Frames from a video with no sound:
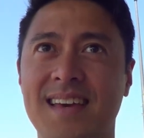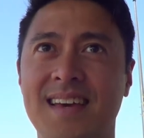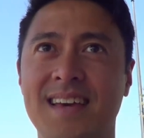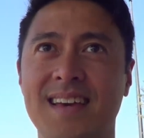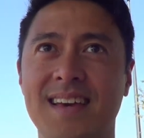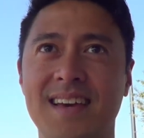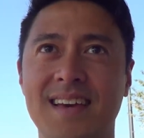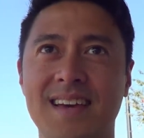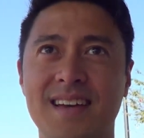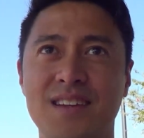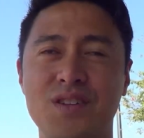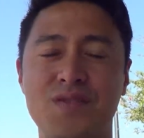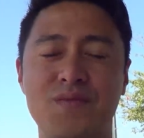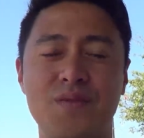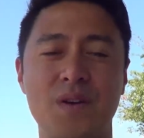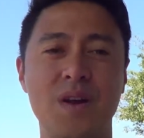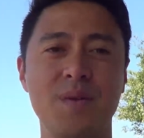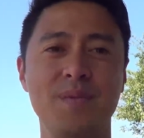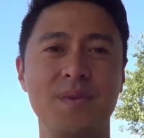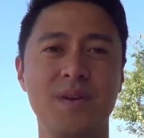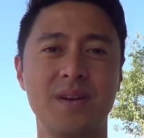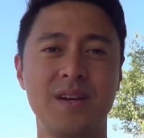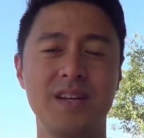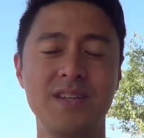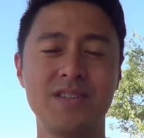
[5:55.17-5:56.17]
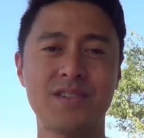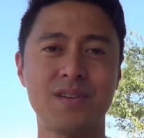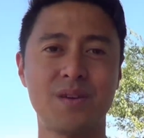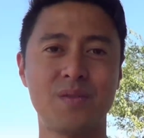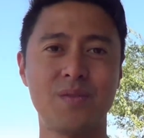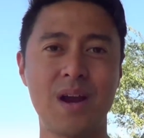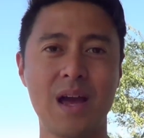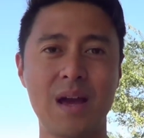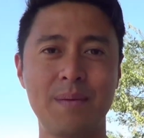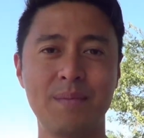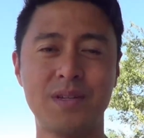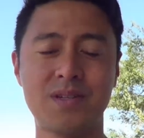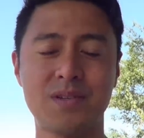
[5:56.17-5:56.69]
Yeah. Just follow me on
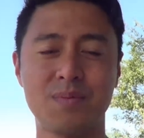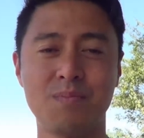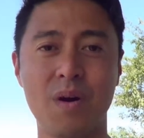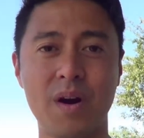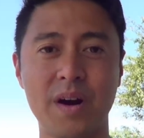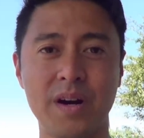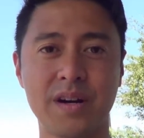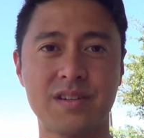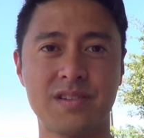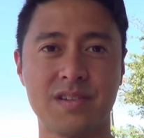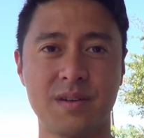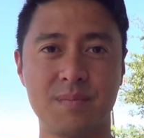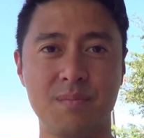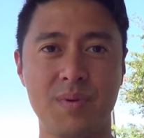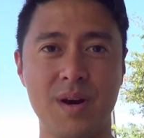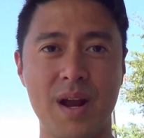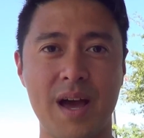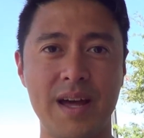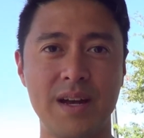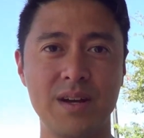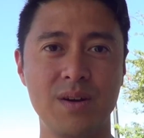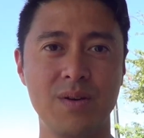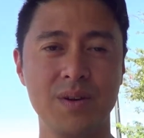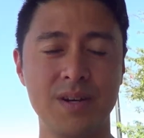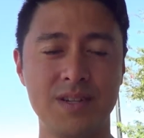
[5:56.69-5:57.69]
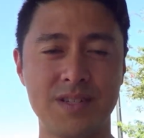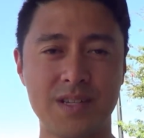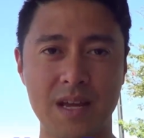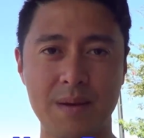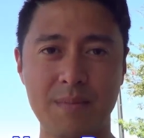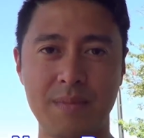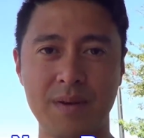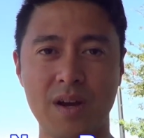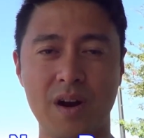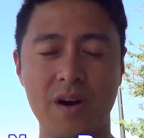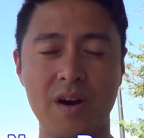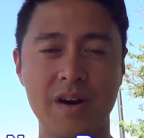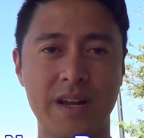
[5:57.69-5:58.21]
Instagram, it's Mark Zambrano, it's
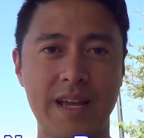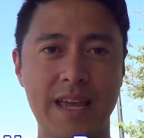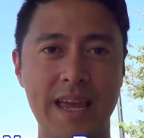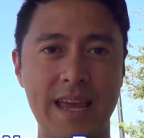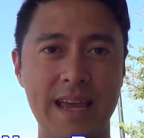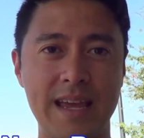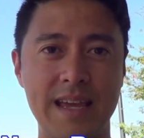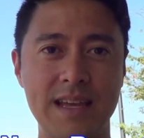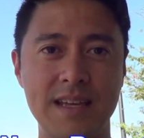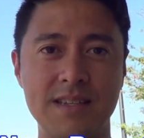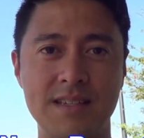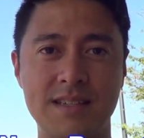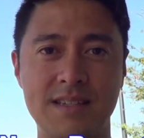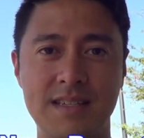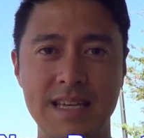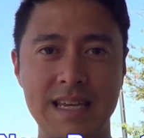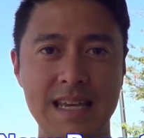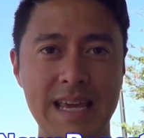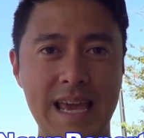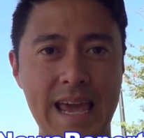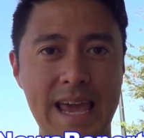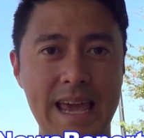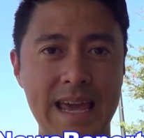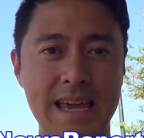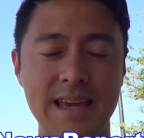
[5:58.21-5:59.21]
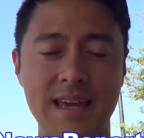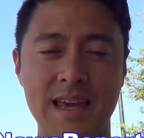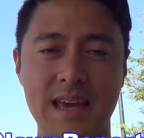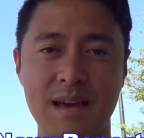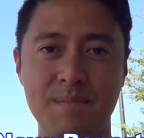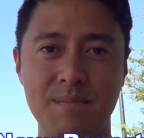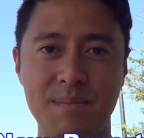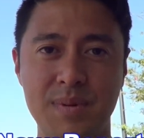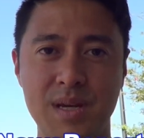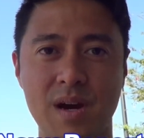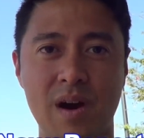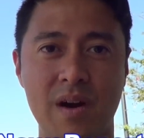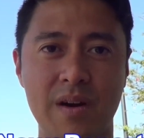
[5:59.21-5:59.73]

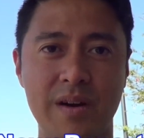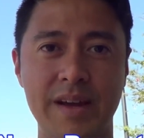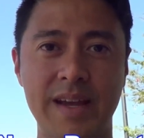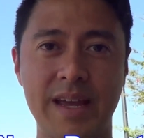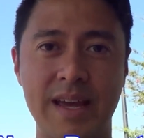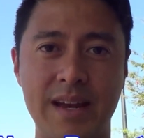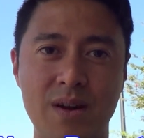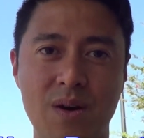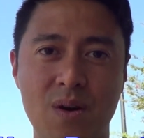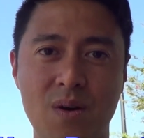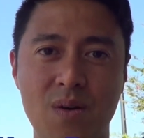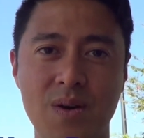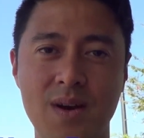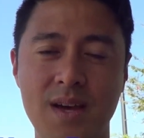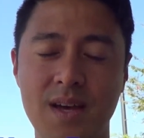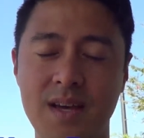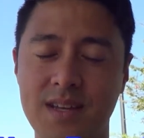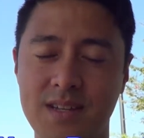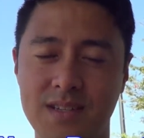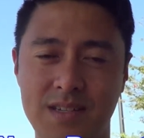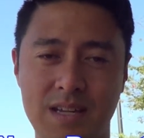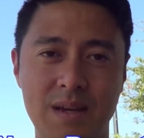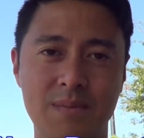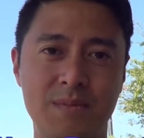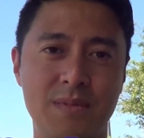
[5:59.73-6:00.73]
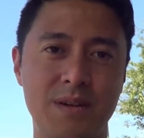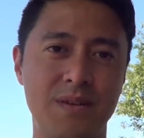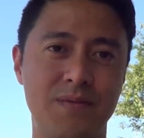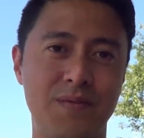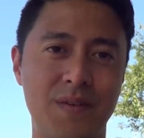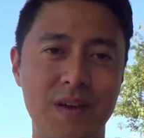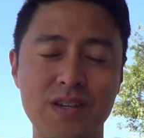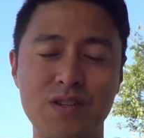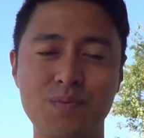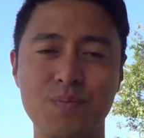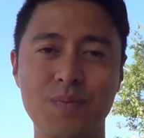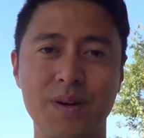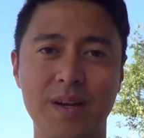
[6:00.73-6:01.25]
MarkZambrano, same in
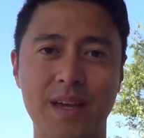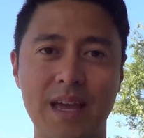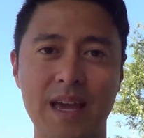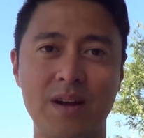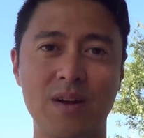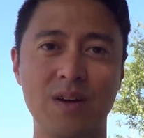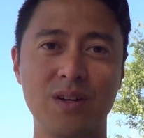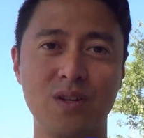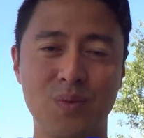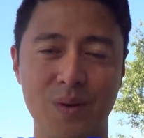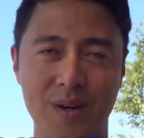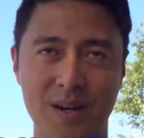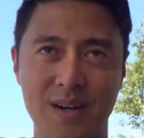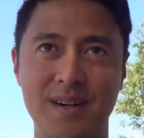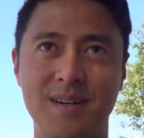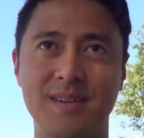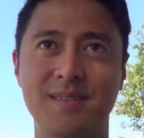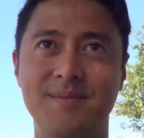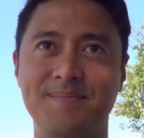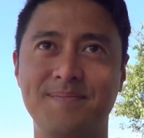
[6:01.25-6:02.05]
Facebook and on Twitter.